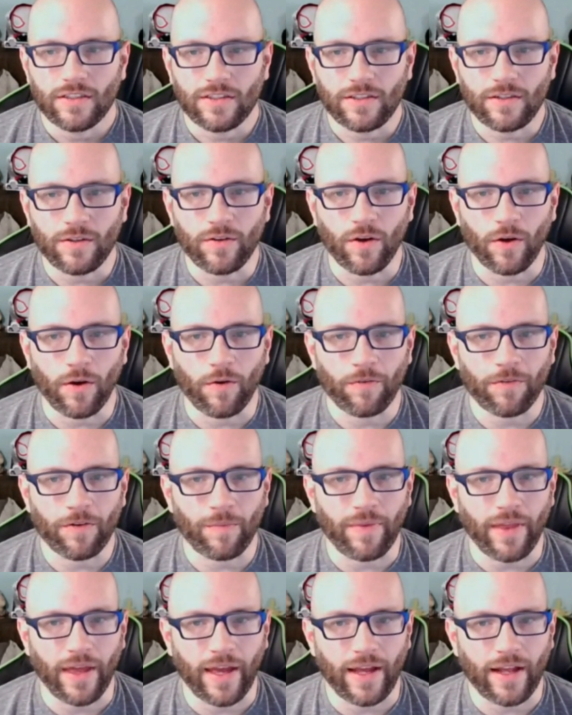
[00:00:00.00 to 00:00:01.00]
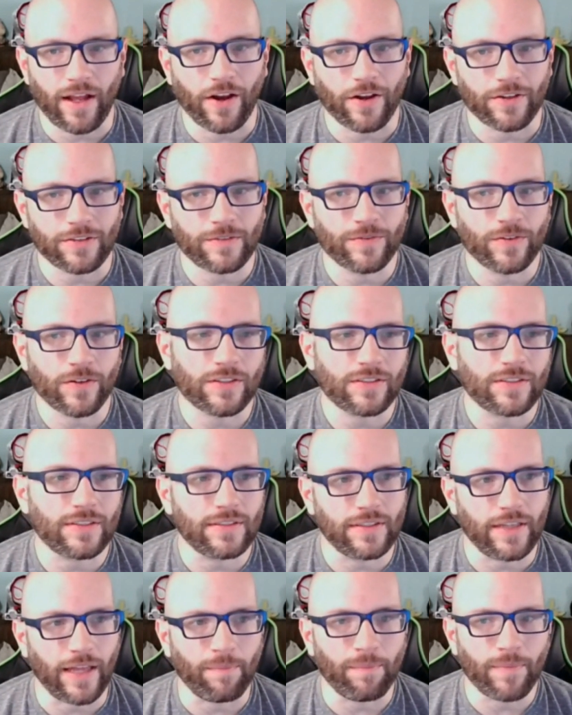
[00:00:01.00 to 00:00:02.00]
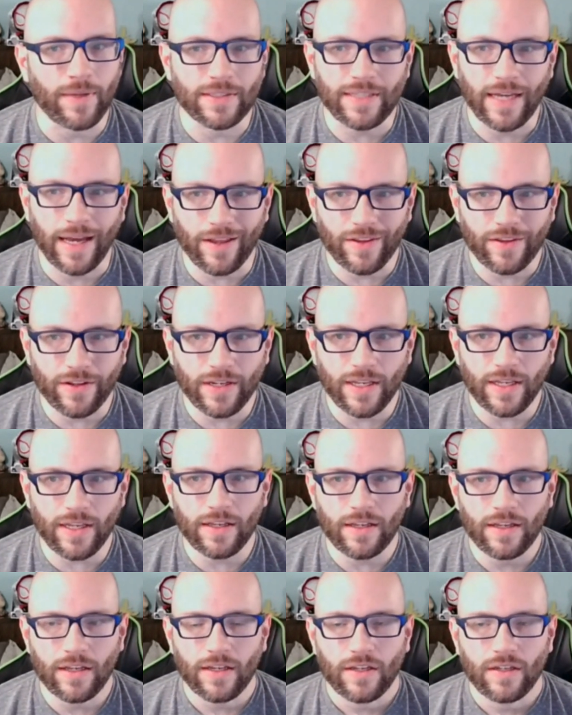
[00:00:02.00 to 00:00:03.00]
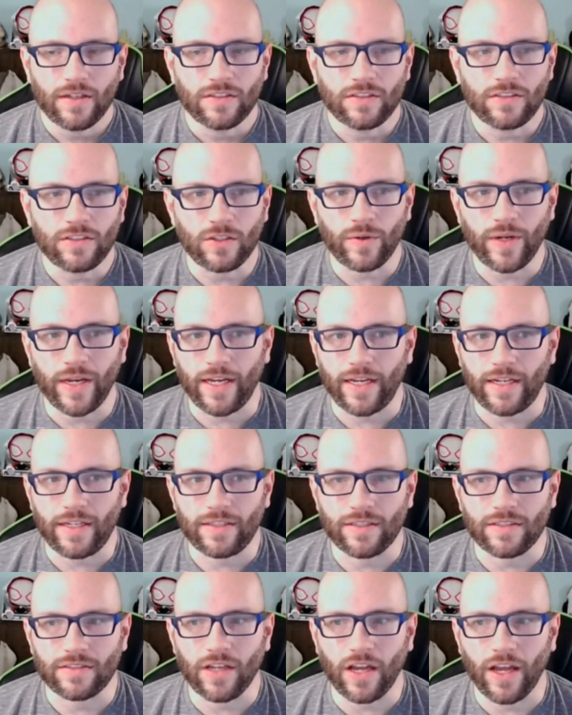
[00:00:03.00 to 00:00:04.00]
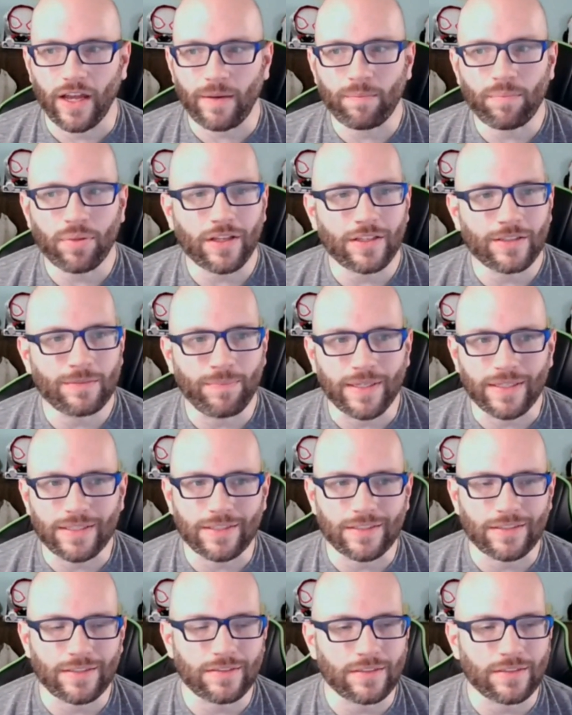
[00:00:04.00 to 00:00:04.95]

to go from that us versus them mentality to a design plus business